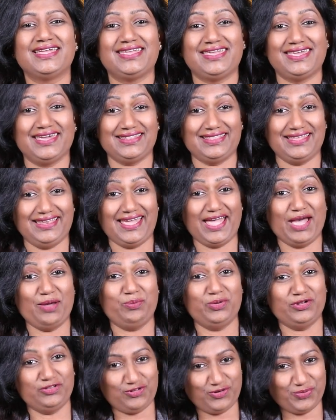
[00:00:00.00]
Can that
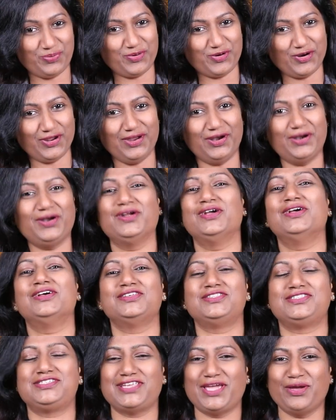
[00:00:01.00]
happen through prayer?
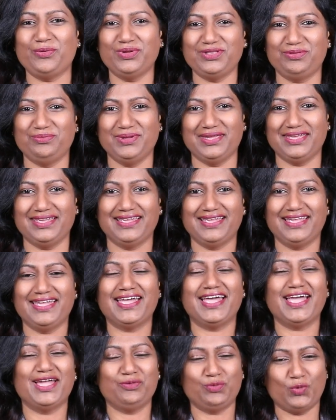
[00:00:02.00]
Stay with me
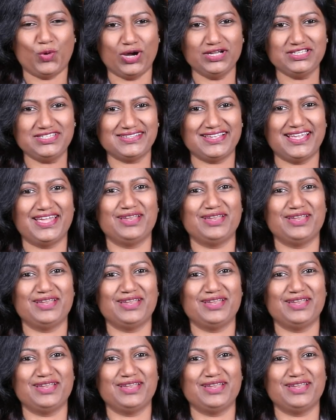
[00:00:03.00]
and watch